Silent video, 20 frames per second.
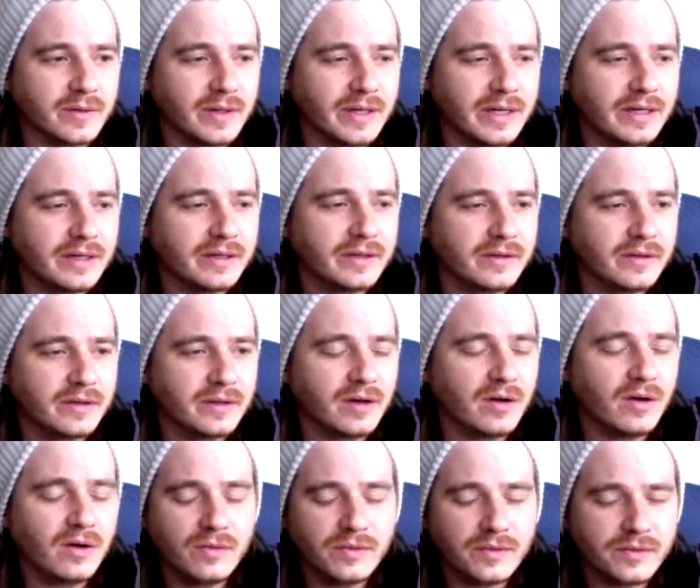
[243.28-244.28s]
know,
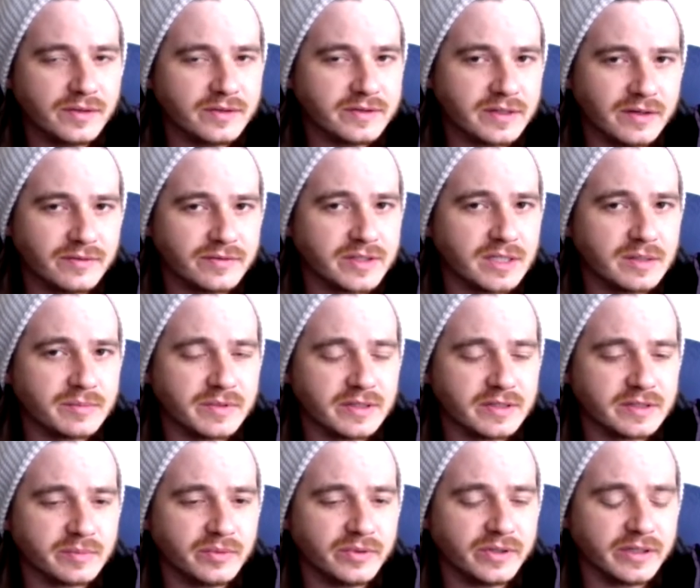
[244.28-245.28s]
all the things that I've said up to
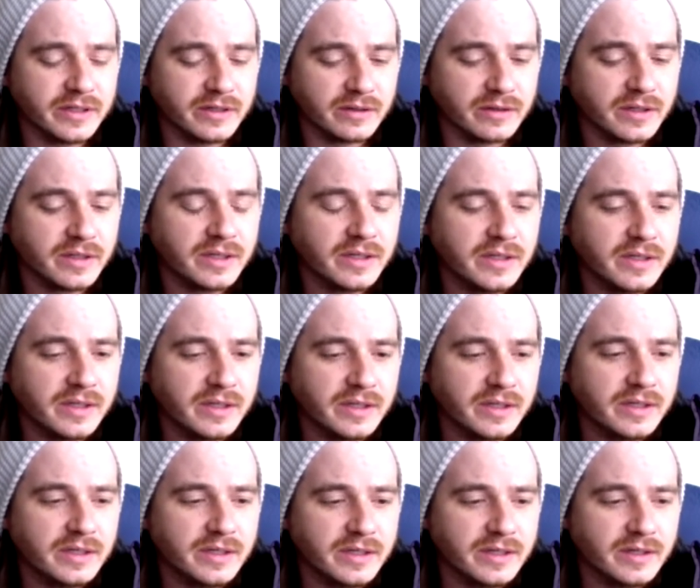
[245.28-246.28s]
this point here,
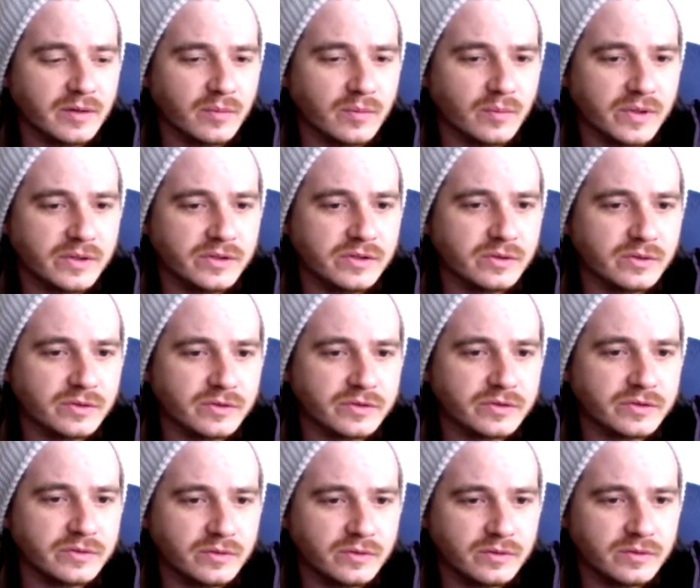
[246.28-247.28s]
when you're
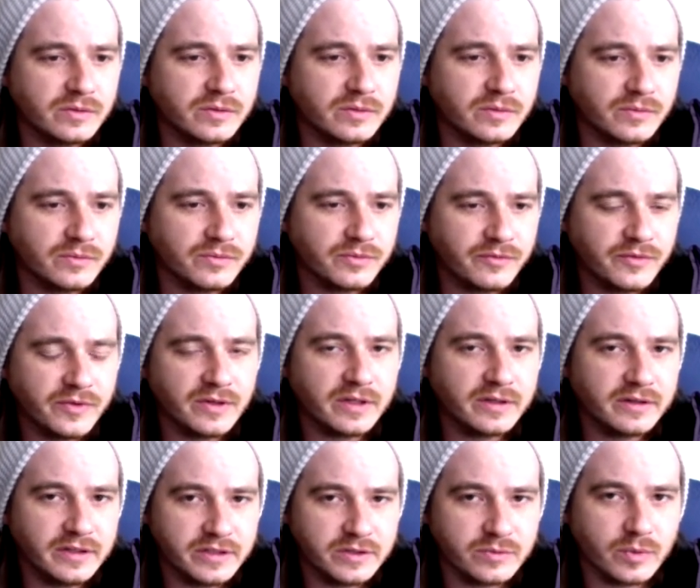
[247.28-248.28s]

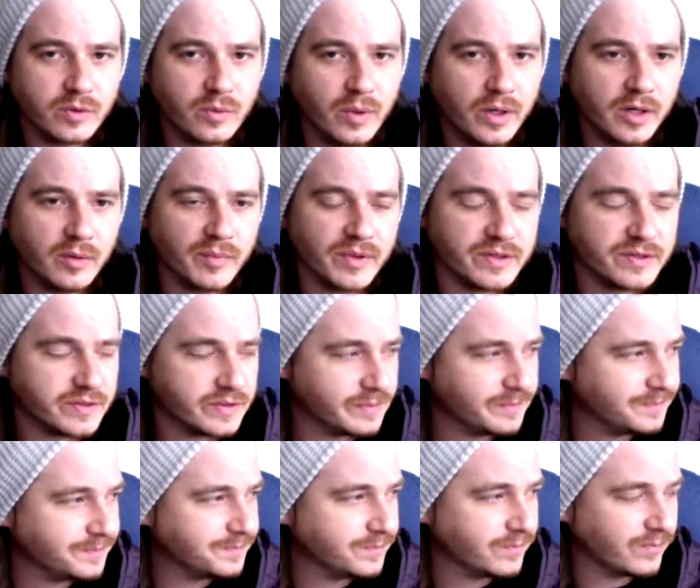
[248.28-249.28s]
fulfilling these requirements.
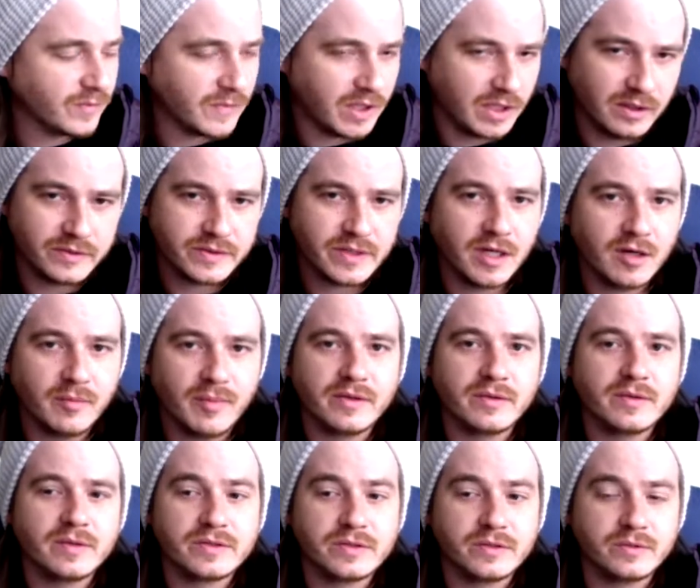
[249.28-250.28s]
And I'll talk about
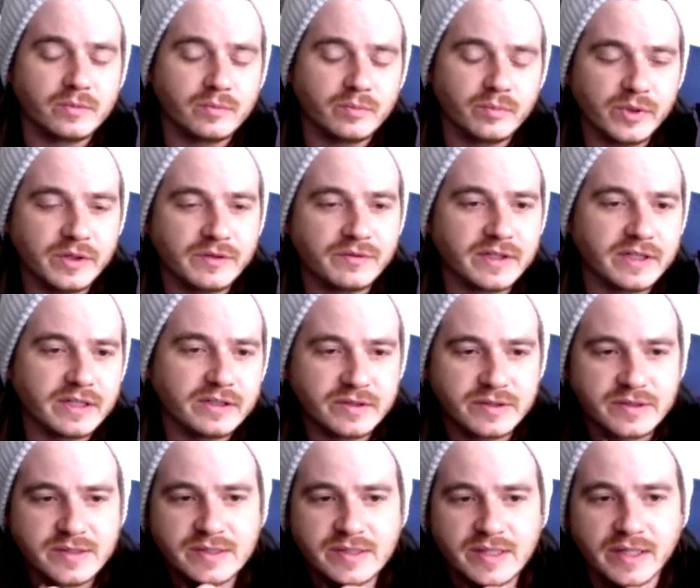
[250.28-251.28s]
those briefly in
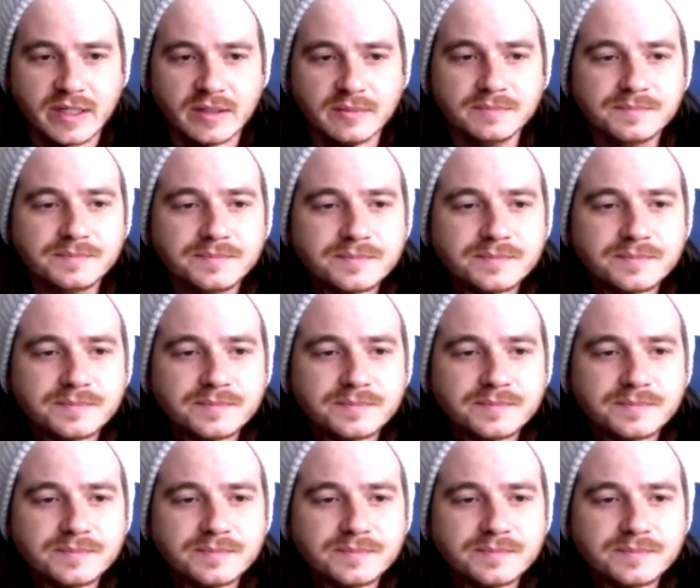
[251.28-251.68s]
just a second.